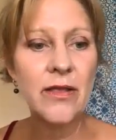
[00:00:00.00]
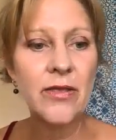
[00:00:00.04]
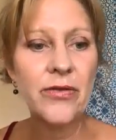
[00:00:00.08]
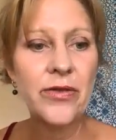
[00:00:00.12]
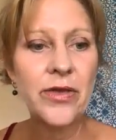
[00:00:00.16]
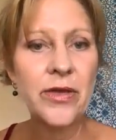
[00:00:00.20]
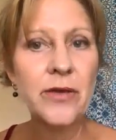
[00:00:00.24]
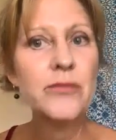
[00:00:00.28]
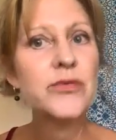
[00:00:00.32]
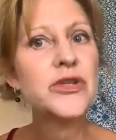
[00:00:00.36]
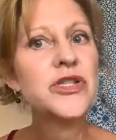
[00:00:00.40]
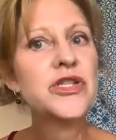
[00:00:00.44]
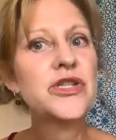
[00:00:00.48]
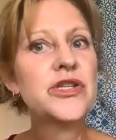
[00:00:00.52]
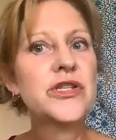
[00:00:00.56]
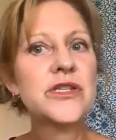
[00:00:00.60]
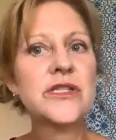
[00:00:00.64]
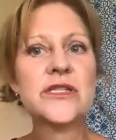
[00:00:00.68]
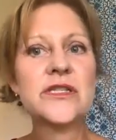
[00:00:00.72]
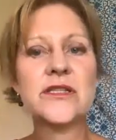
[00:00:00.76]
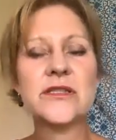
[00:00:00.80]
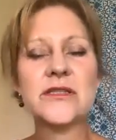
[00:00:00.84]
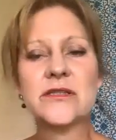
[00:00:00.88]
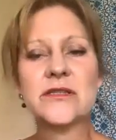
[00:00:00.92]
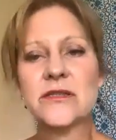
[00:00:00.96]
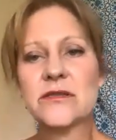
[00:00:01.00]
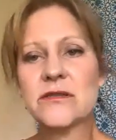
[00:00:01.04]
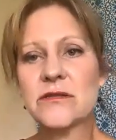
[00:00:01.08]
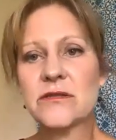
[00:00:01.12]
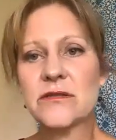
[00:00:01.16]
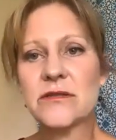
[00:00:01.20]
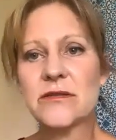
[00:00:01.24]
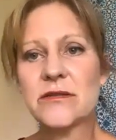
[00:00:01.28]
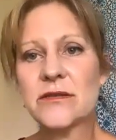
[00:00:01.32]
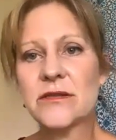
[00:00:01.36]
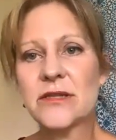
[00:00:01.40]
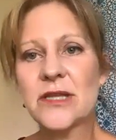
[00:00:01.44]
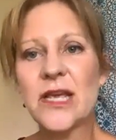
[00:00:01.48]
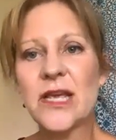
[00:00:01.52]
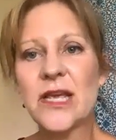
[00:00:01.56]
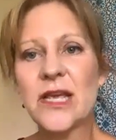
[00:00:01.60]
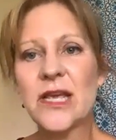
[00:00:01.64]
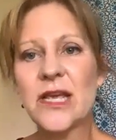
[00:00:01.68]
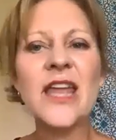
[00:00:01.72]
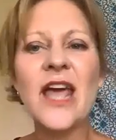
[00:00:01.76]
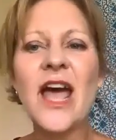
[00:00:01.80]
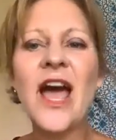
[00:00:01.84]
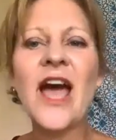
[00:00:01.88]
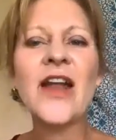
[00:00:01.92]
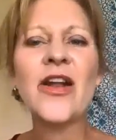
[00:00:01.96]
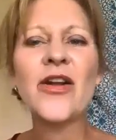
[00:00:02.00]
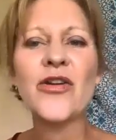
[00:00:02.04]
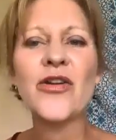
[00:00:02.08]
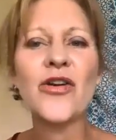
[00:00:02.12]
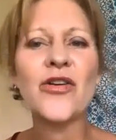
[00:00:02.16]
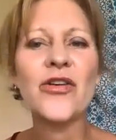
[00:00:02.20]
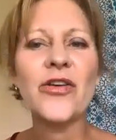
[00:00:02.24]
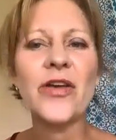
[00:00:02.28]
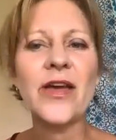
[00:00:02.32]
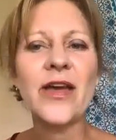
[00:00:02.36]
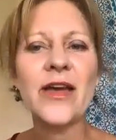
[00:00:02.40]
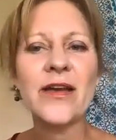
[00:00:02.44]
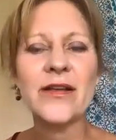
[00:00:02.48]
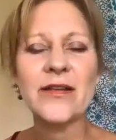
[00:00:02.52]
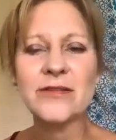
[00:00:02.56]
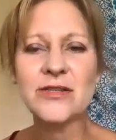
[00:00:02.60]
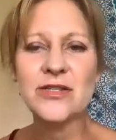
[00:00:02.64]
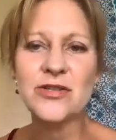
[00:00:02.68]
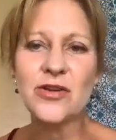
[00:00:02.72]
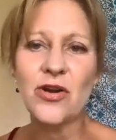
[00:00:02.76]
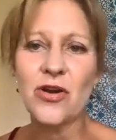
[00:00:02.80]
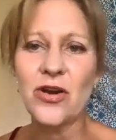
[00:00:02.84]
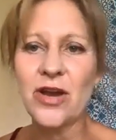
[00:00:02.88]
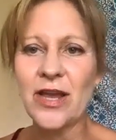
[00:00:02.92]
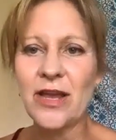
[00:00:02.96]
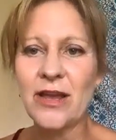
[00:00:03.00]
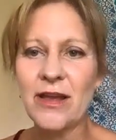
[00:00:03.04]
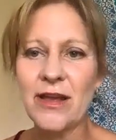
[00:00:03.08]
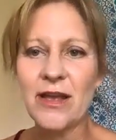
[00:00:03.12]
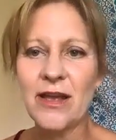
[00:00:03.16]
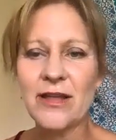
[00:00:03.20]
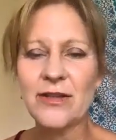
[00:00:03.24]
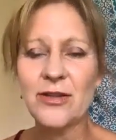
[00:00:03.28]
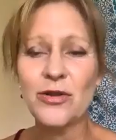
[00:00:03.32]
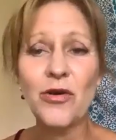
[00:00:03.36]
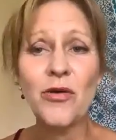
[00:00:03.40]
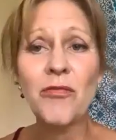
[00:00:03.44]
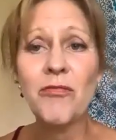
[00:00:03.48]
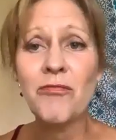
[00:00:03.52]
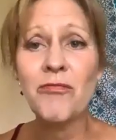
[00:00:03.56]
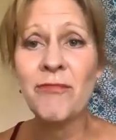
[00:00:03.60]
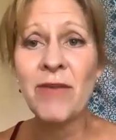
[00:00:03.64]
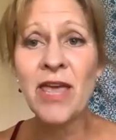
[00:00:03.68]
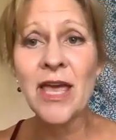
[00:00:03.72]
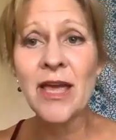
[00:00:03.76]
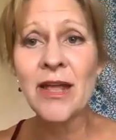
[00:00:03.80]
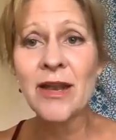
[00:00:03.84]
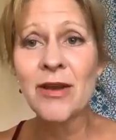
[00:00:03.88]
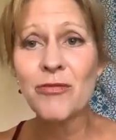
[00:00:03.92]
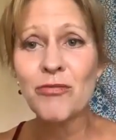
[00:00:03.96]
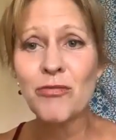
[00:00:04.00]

it was just, I don't know. Sorry, no man.